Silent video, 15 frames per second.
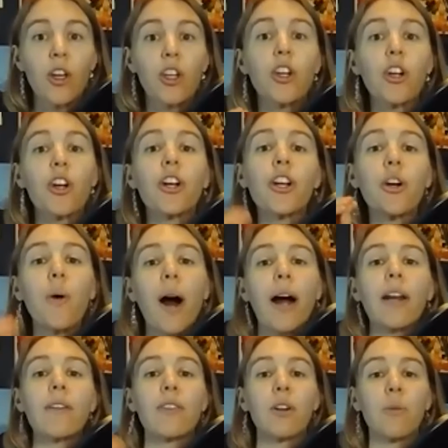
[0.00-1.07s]
you're going to go
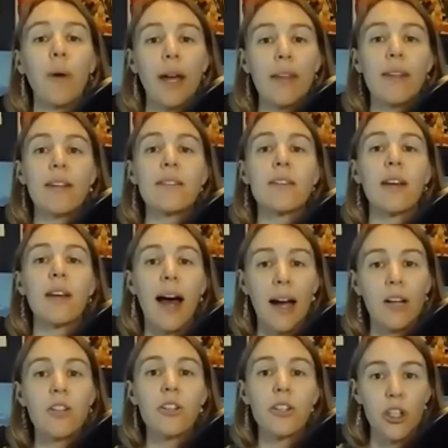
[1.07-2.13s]
out of your way then to
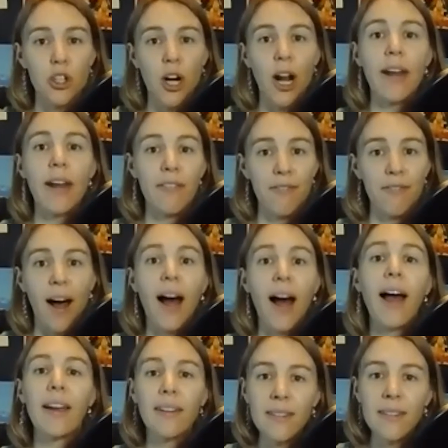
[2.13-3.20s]
actually try to
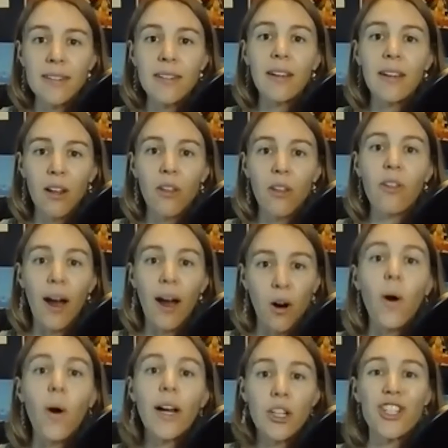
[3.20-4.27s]
find that
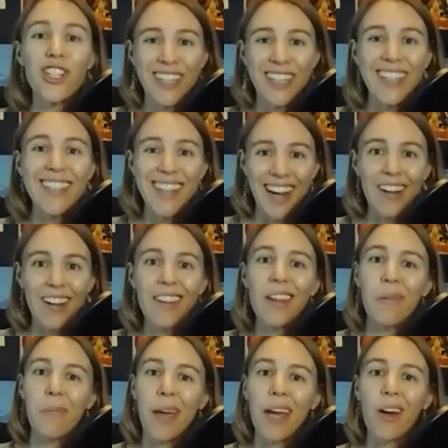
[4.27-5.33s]
questioning data
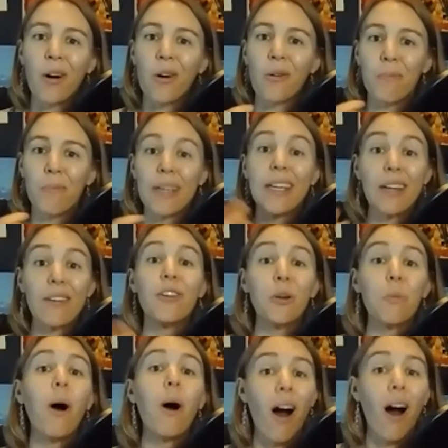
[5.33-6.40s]
that may give you
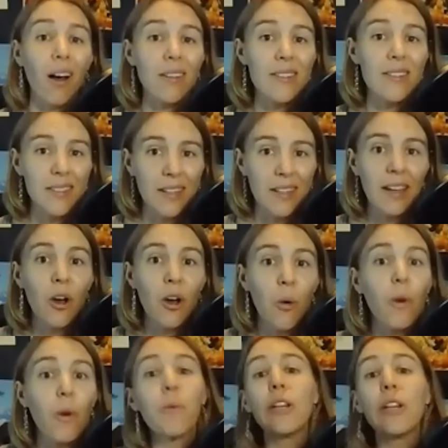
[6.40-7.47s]
pause.
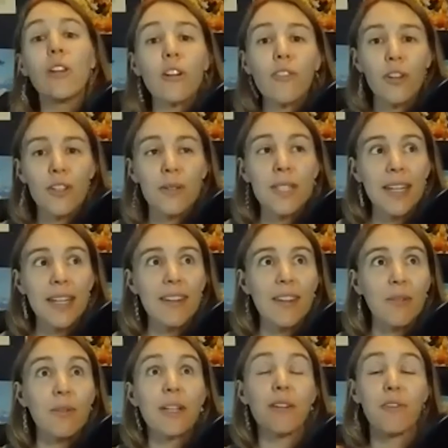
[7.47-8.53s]
When we look for data
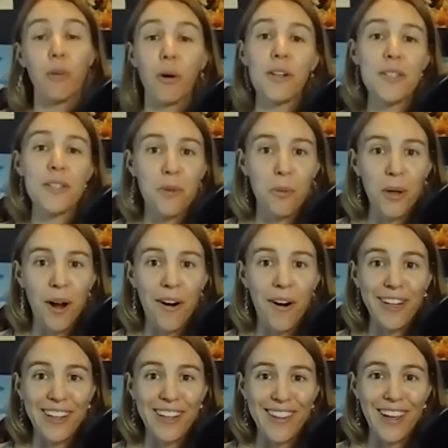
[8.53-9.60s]
that reinforces what we
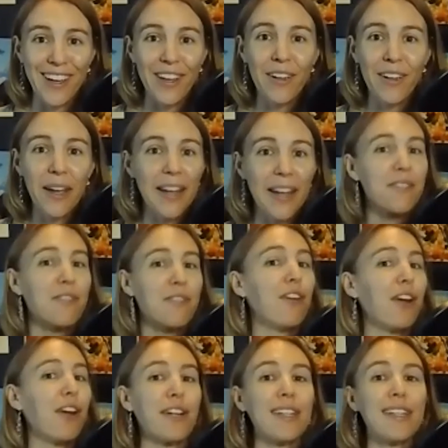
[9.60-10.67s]
already think, it's
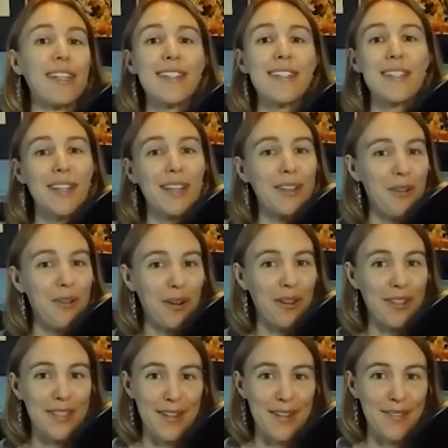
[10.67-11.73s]
very easy to ignore
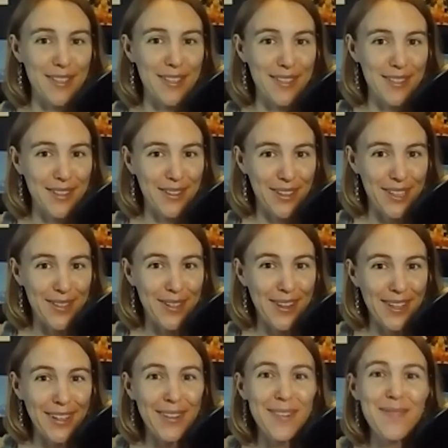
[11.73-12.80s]
the stuff that disagrees with
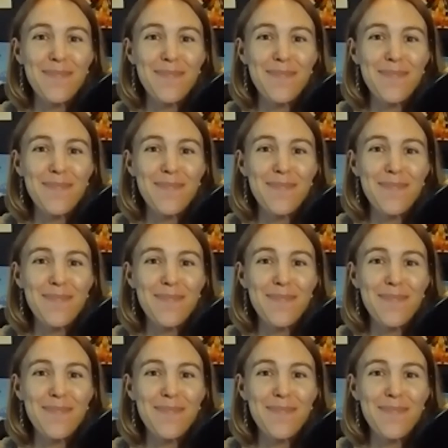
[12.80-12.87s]
you.